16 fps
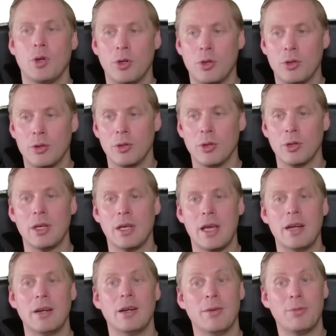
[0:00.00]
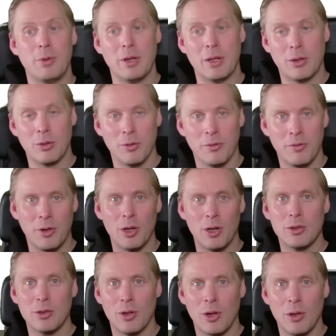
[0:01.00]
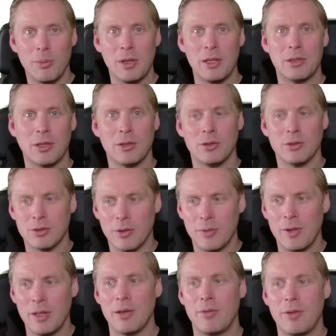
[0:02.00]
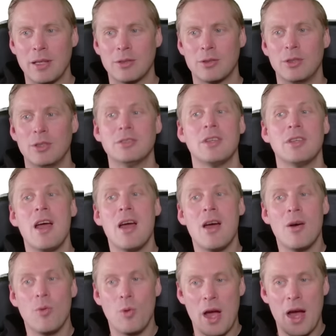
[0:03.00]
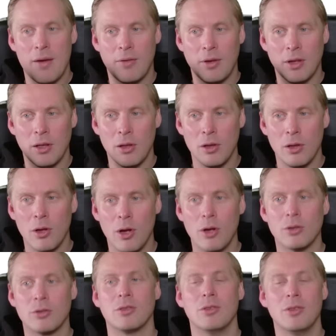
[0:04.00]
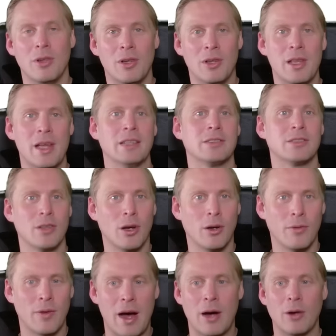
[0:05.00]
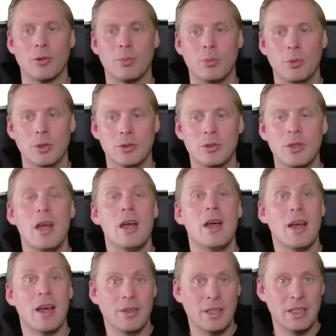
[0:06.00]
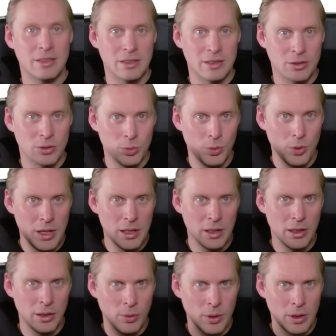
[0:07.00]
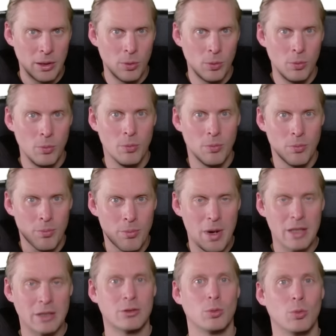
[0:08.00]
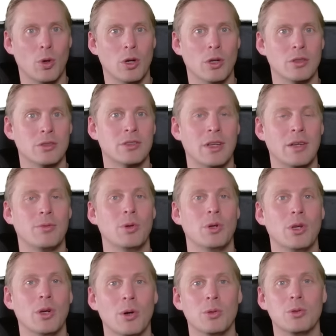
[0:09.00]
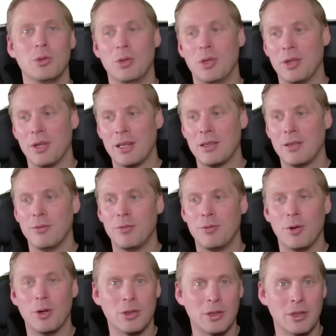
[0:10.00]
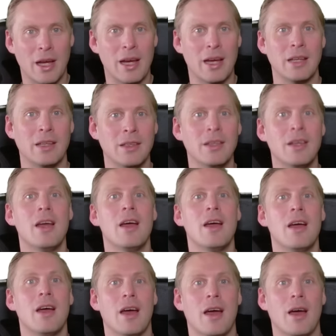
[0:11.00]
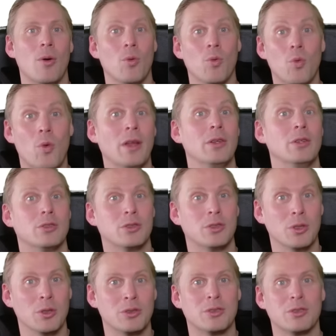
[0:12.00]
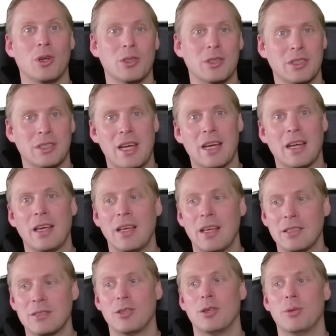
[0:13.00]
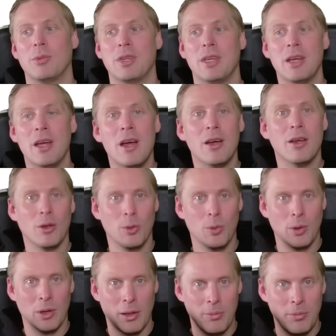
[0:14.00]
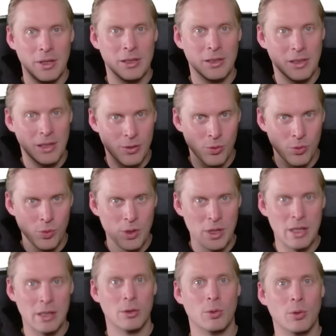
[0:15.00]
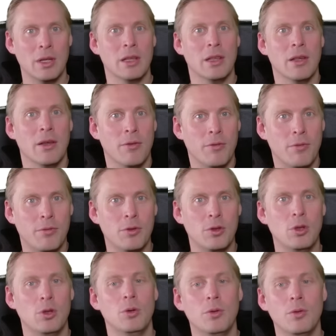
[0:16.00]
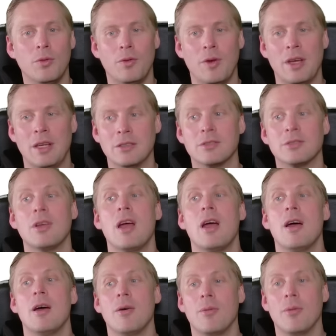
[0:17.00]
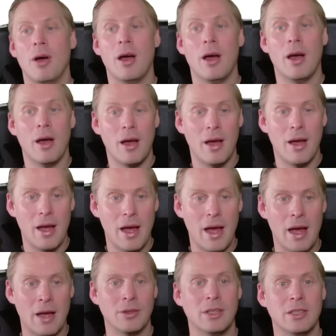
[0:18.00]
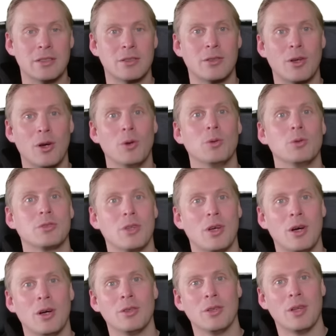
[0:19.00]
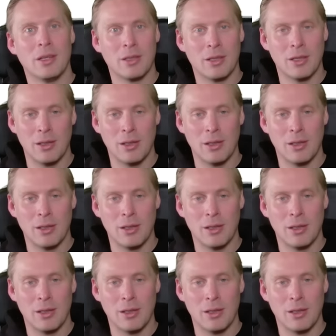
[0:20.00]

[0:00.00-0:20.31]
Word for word: looking here, if we convert all military to civilian factories, we have a lot less of output. And this is really, really much worse if we go to the 1939, uh, when you should start attacking as Germany, you will have built really, really few things. Uh, and this goes on until